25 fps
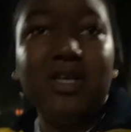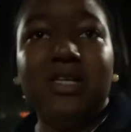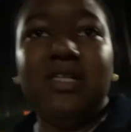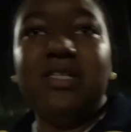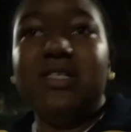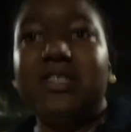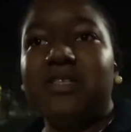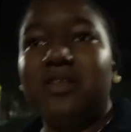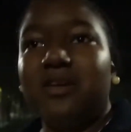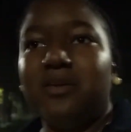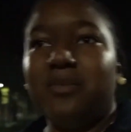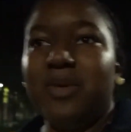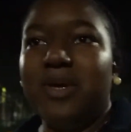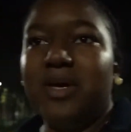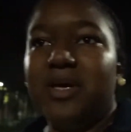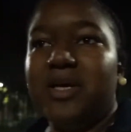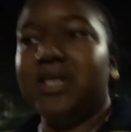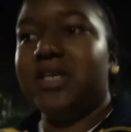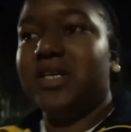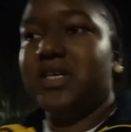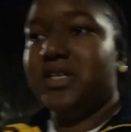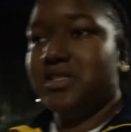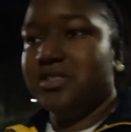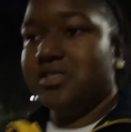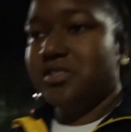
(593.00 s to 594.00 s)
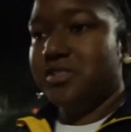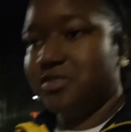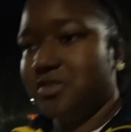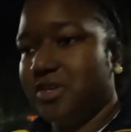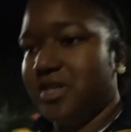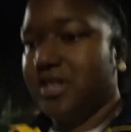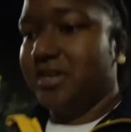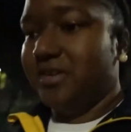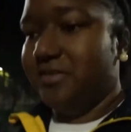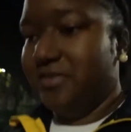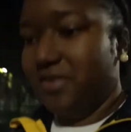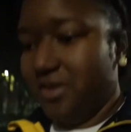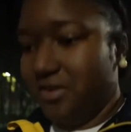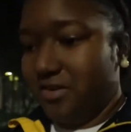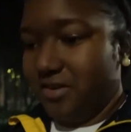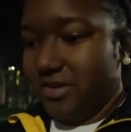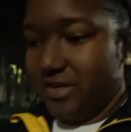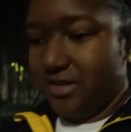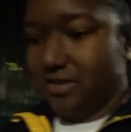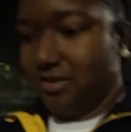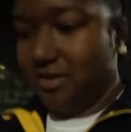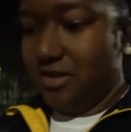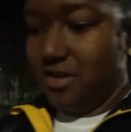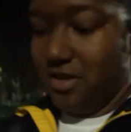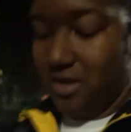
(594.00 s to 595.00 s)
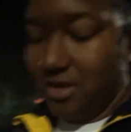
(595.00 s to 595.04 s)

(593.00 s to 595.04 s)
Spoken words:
So I'm out here just trying to figure out